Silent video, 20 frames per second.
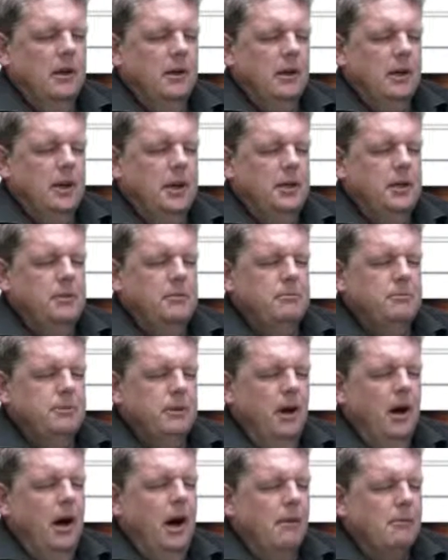can you,
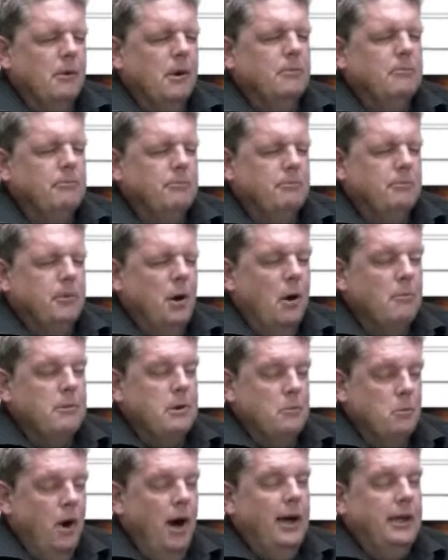I'm on
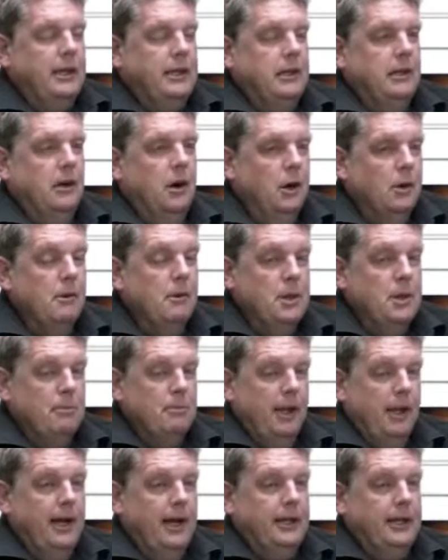my way, I'm on the
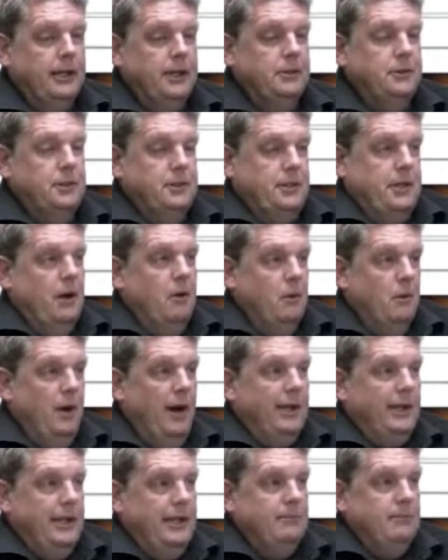plane, can you just go
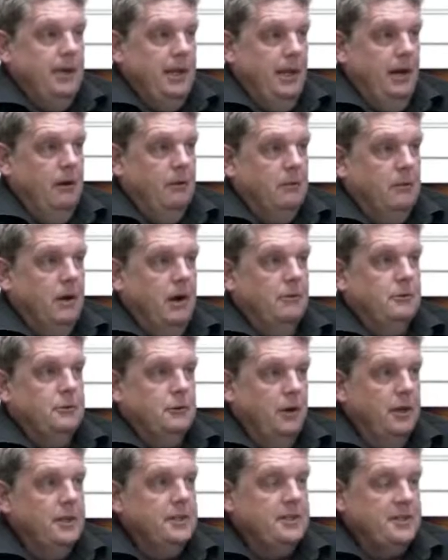away, leave me alone, I'm
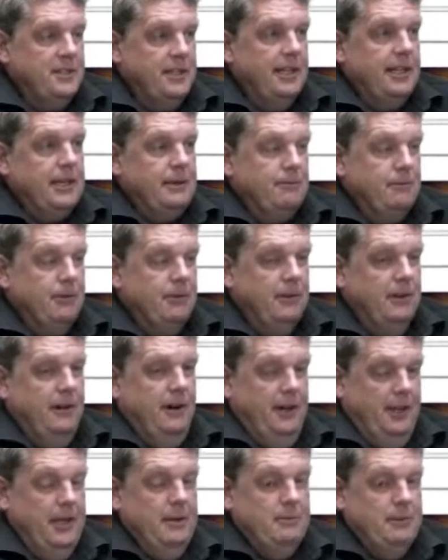trying to sleep,
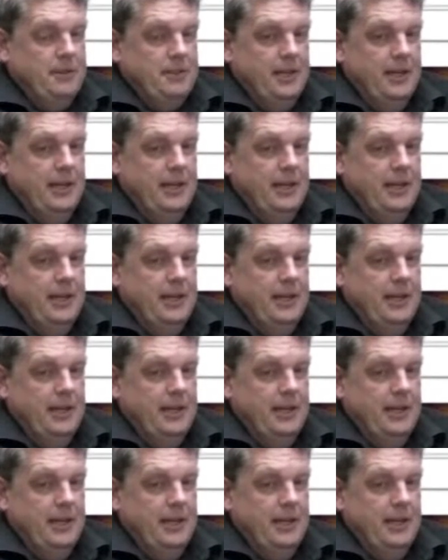I need me sleep.